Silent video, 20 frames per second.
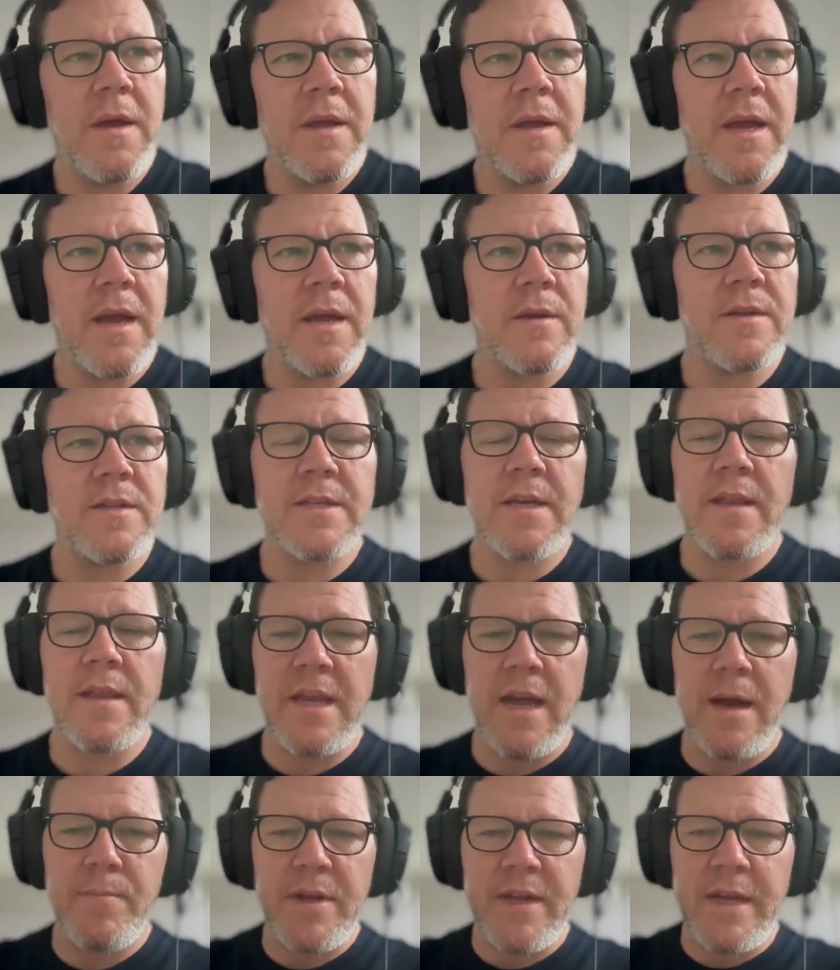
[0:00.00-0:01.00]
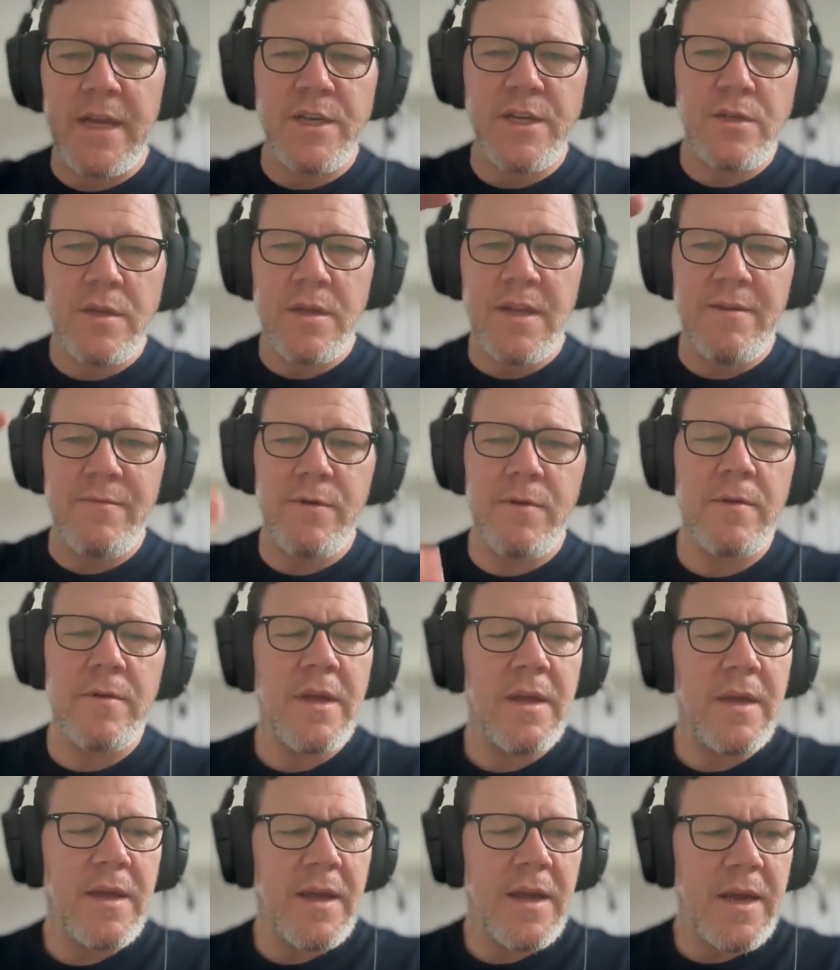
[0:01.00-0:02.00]
yeah, you could say the application level.
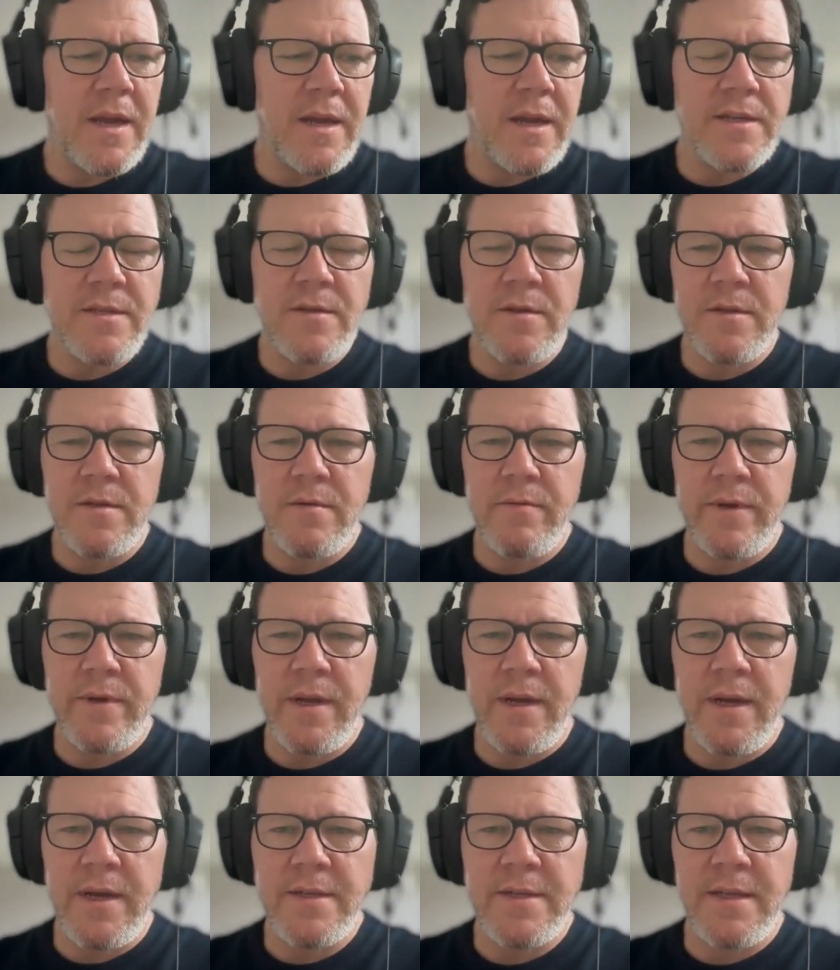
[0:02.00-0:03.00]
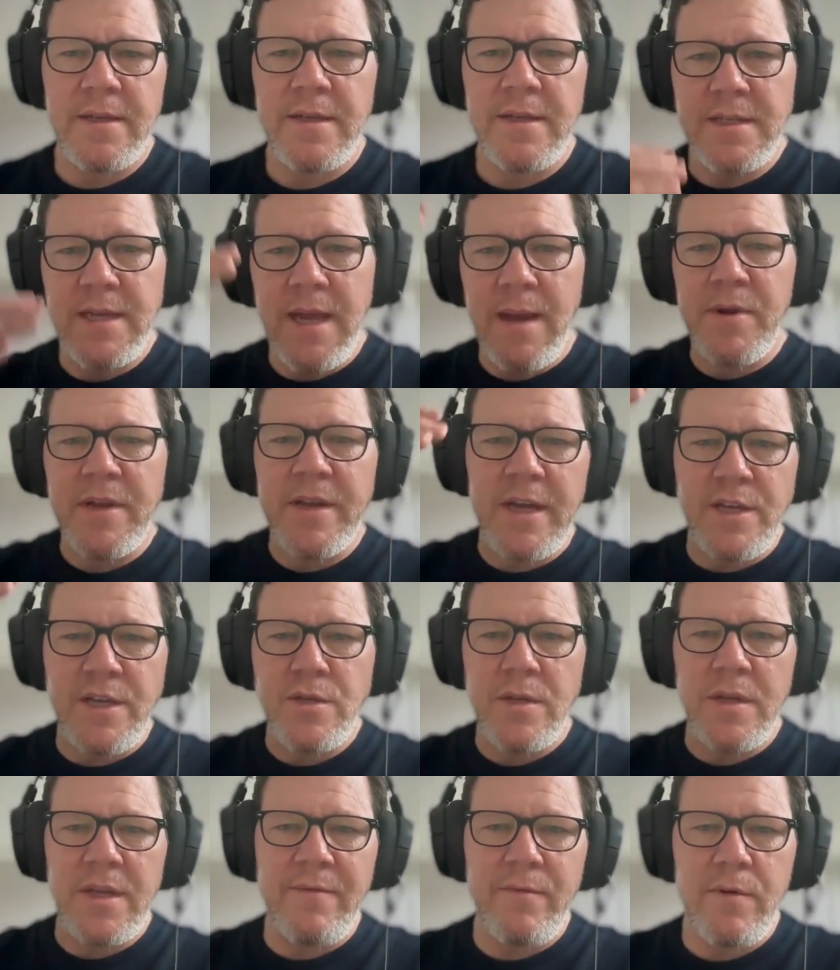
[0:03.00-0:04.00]
And I started to realize that this
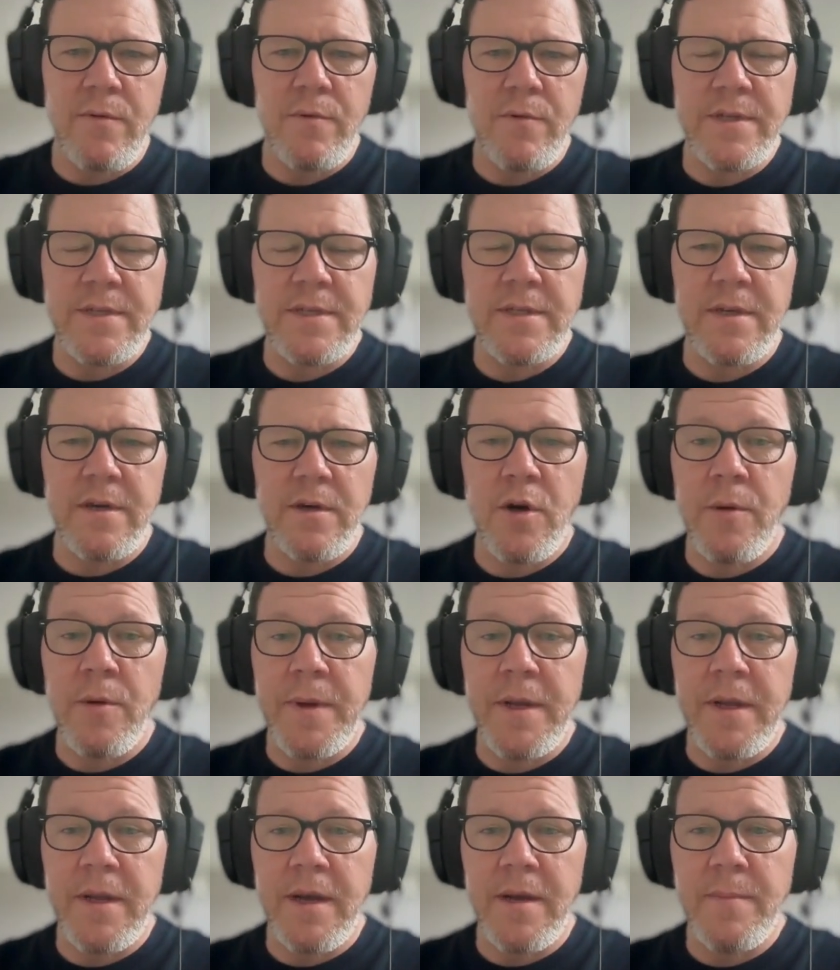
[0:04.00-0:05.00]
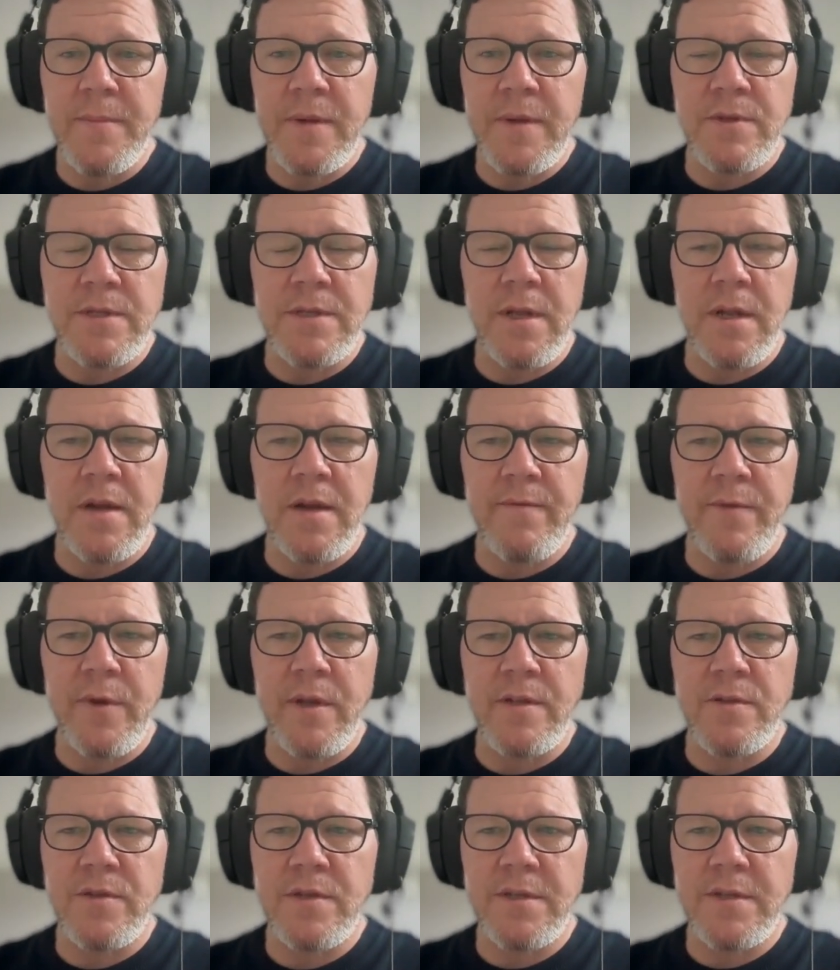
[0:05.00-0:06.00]
application level was opening up. There was a lot of very
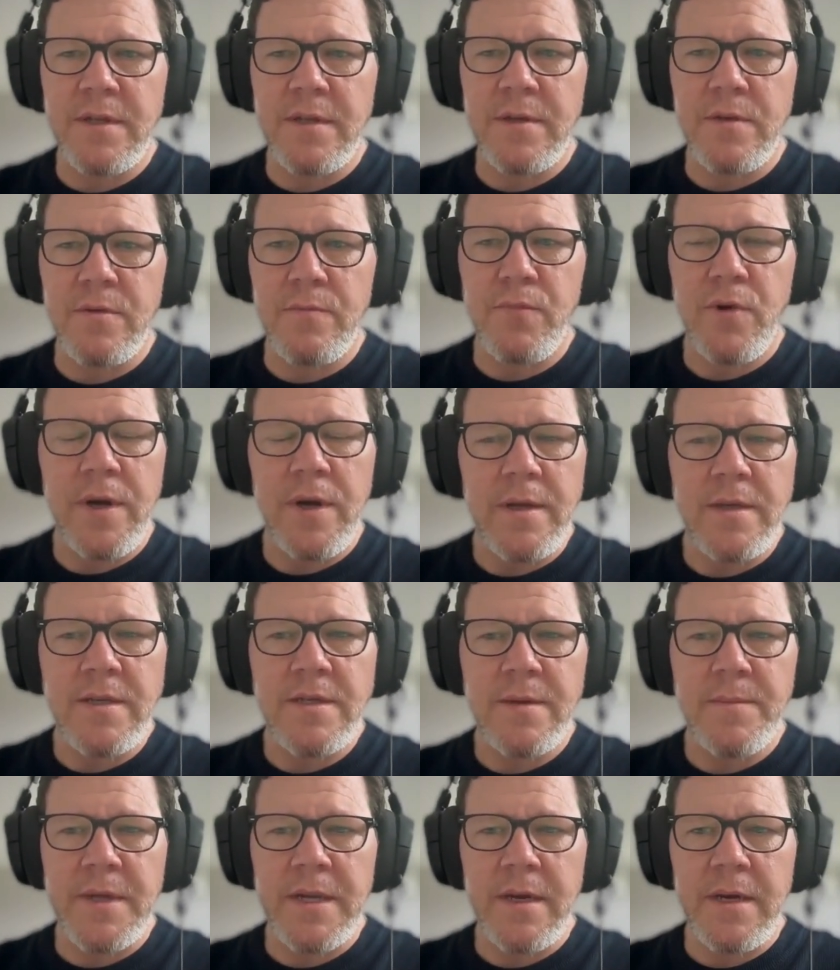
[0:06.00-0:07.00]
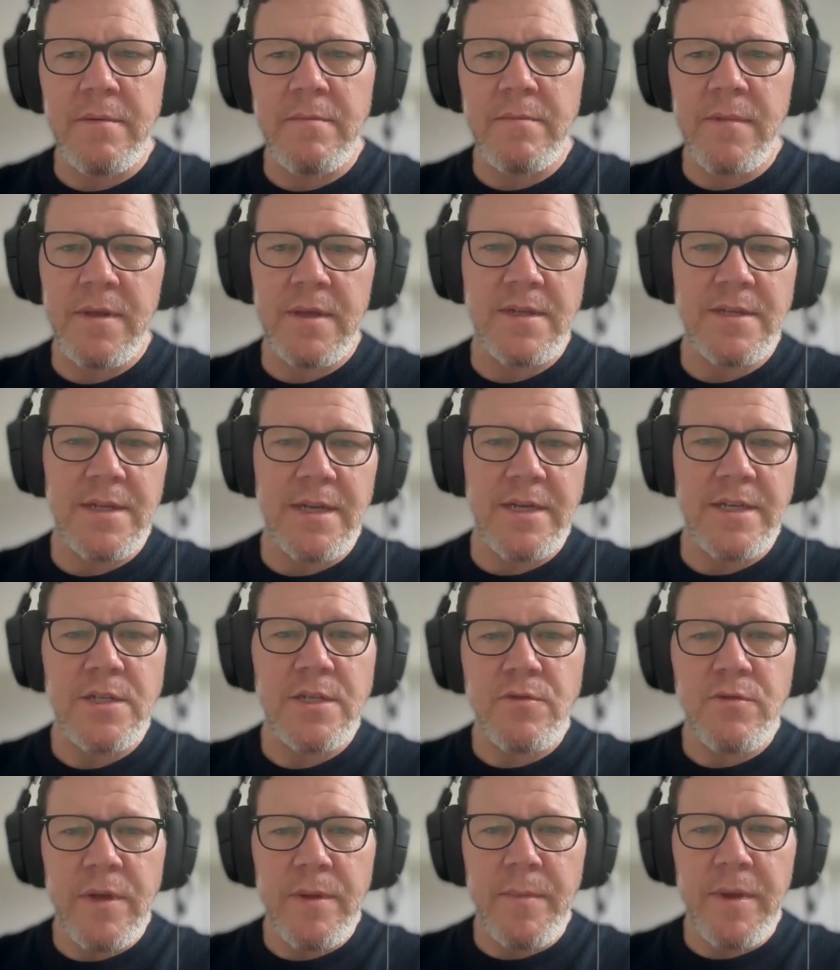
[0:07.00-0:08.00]
interesting new products coming out, things like
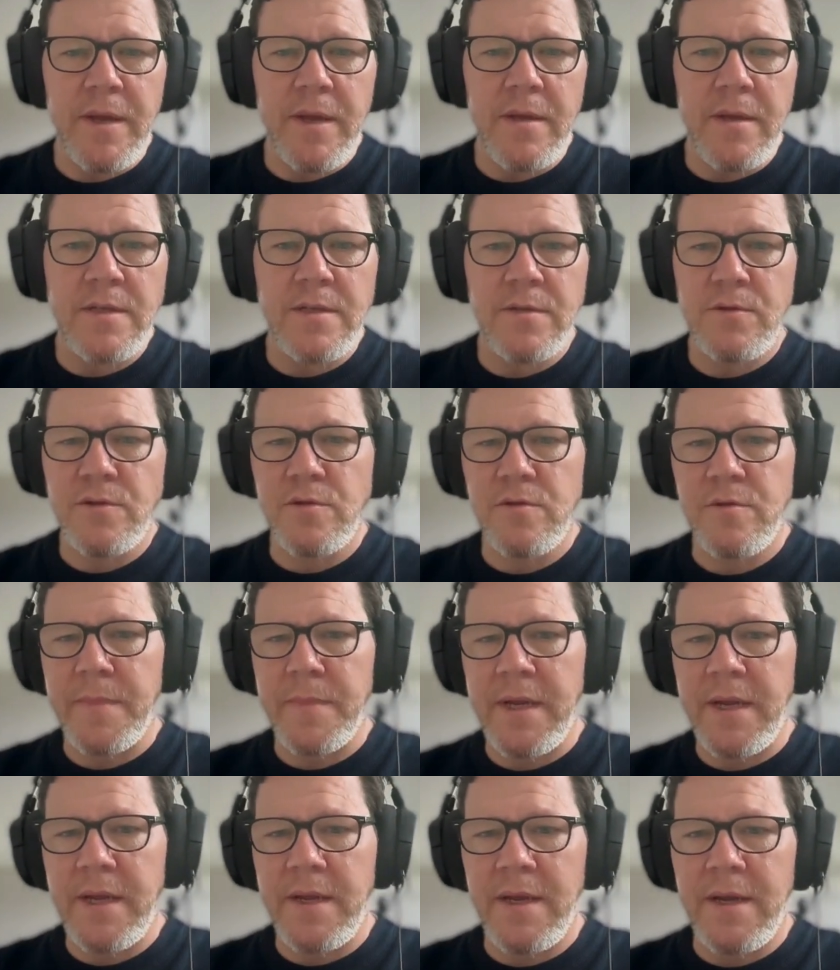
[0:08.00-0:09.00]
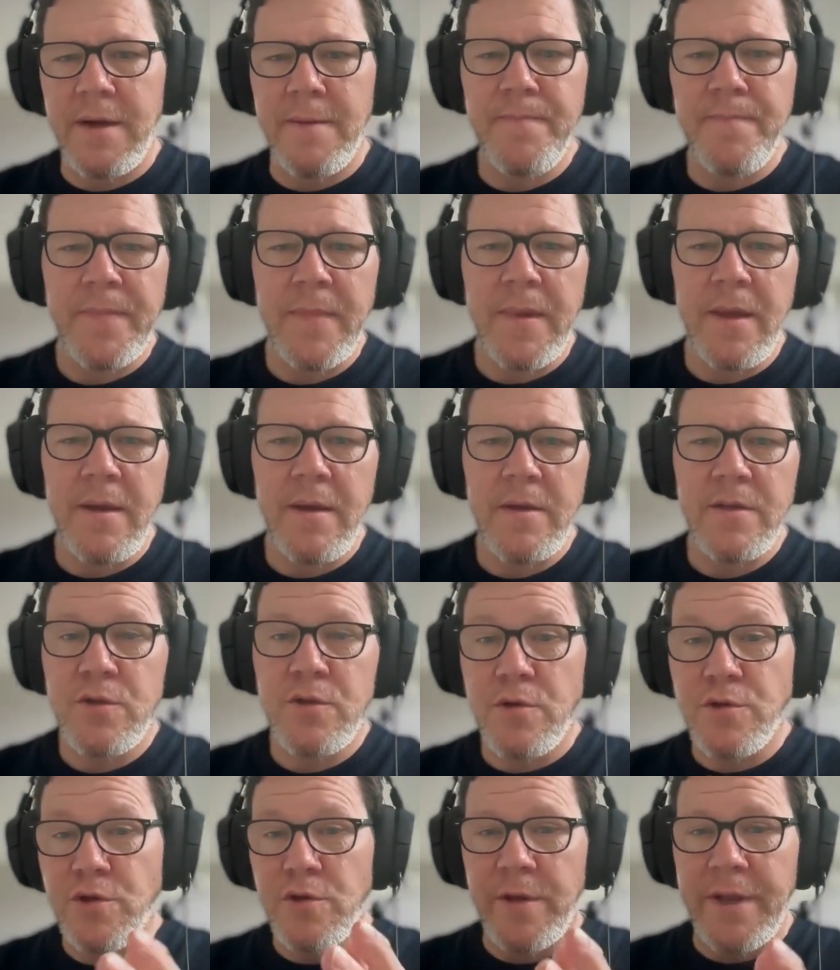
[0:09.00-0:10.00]
streaming, social media,
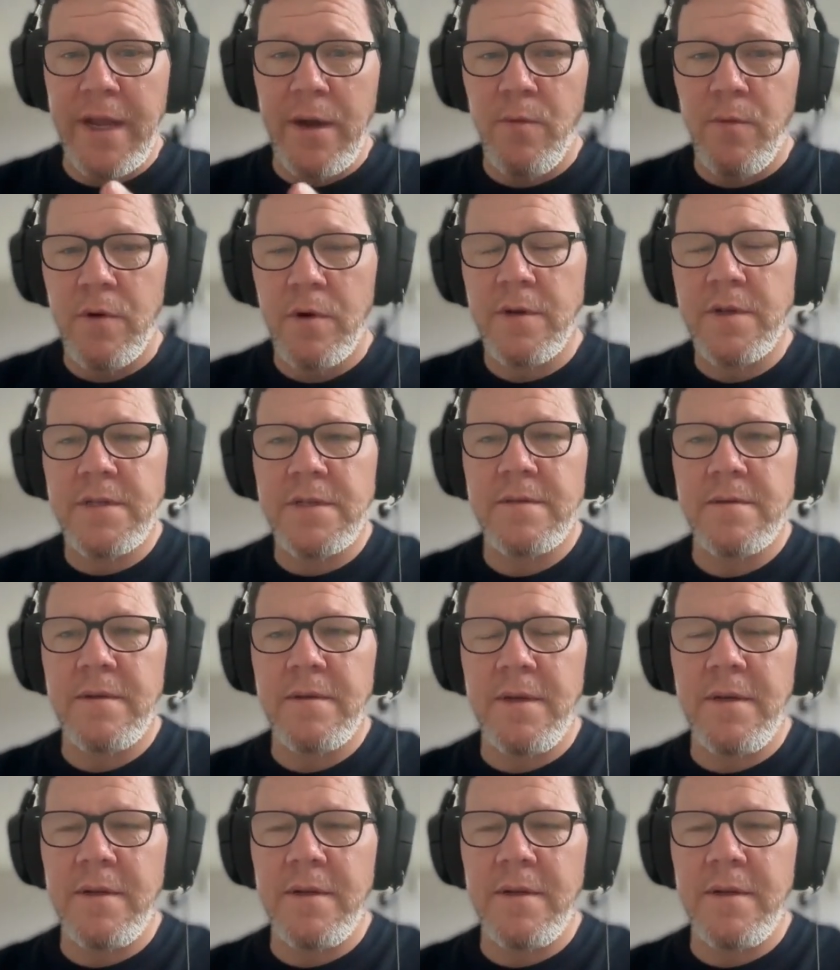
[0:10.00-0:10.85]
social networks.